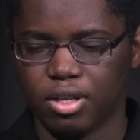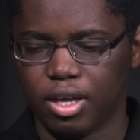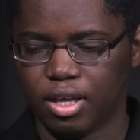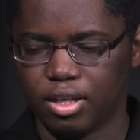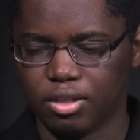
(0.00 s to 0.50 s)

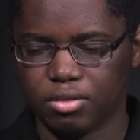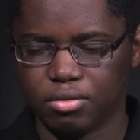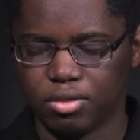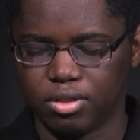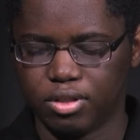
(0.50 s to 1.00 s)
And
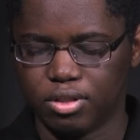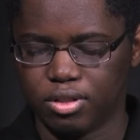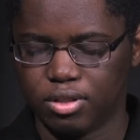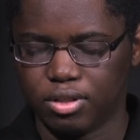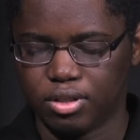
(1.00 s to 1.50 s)

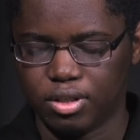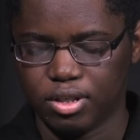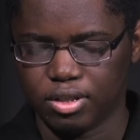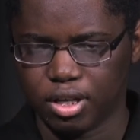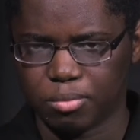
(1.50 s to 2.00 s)

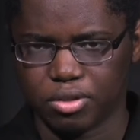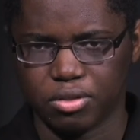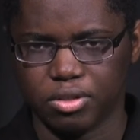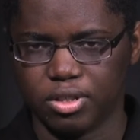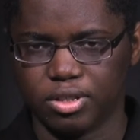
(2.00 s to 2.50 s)
these
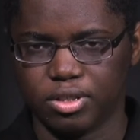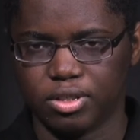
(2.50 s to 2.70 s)
opportunities